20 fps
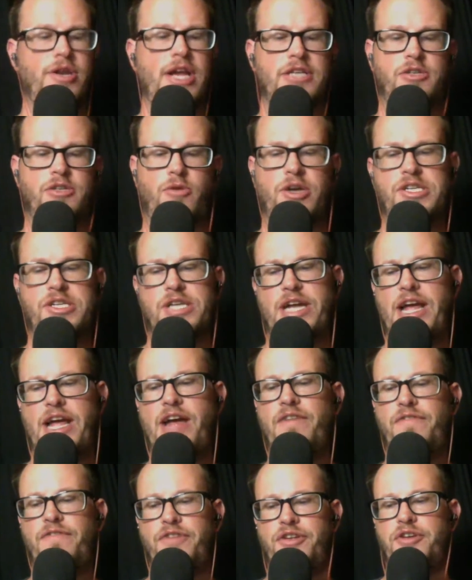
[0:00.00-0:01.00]
next question I
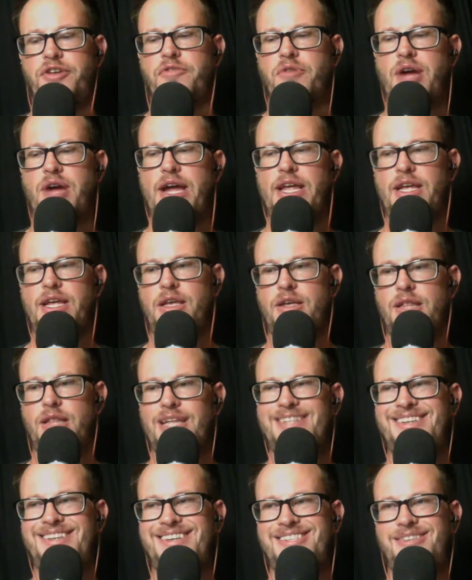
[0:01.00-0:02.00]
have for you, right?
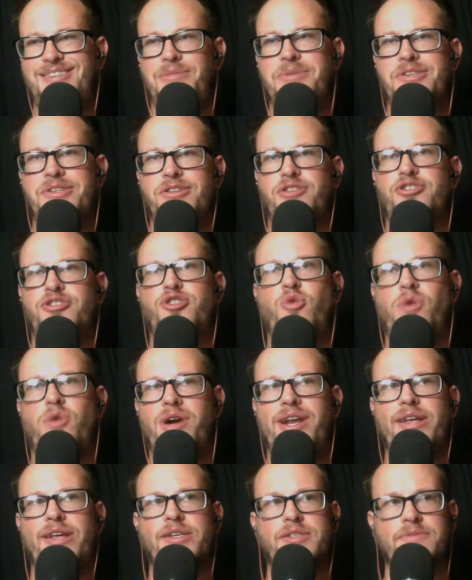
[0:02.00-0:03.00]
Let's say somebody's in their
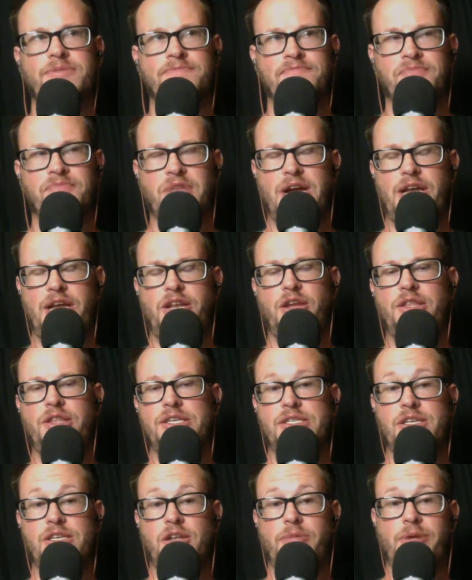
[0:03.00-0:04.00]
20s. I know
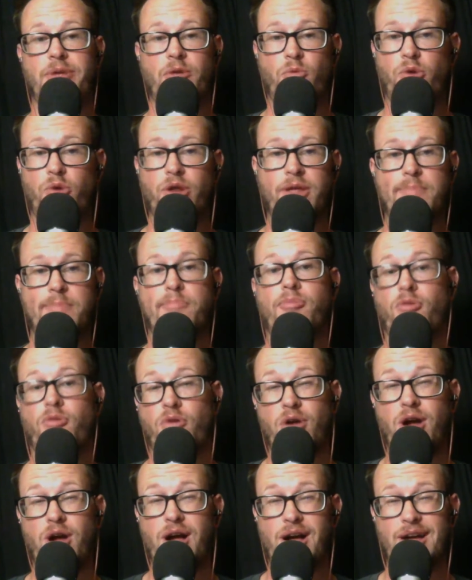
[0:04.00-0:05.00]
this is going to be a really
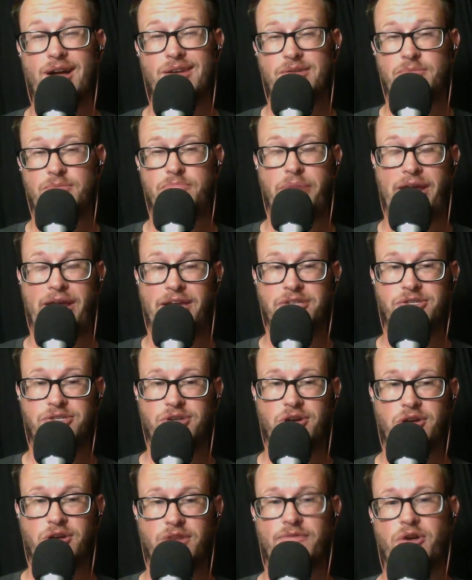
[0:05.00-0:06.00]
broad paint
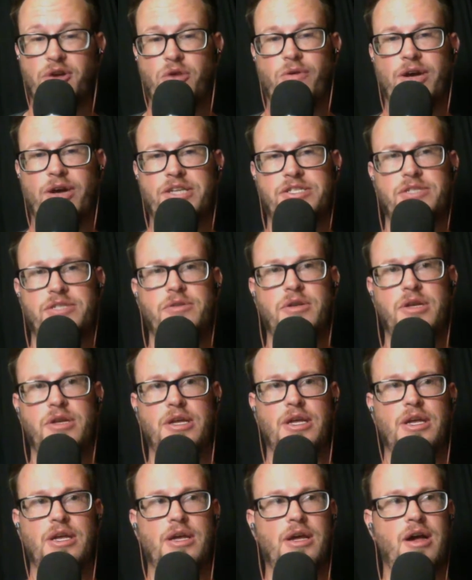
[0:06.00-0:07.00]
stroke of a question,
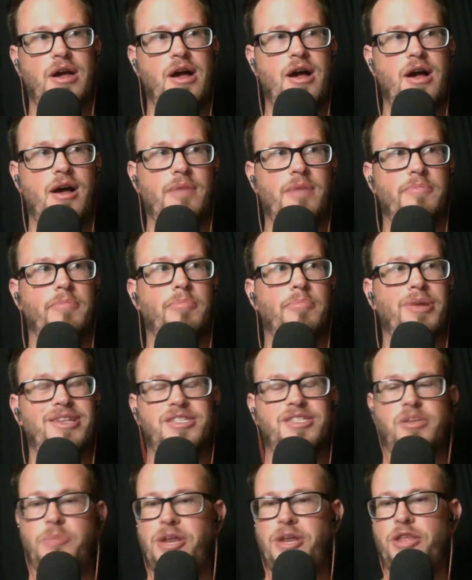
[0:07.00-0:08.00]

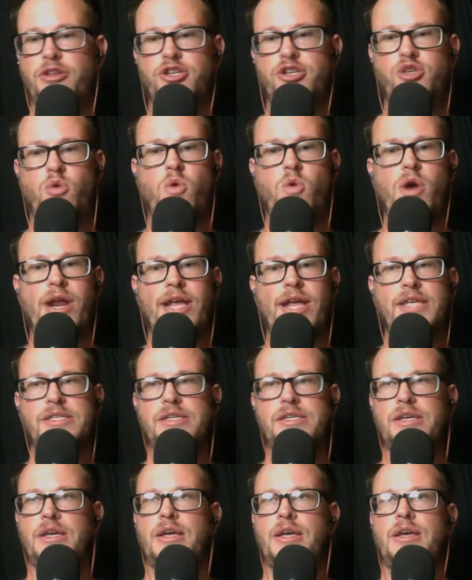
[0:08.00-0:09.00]
but somebody in their 20s,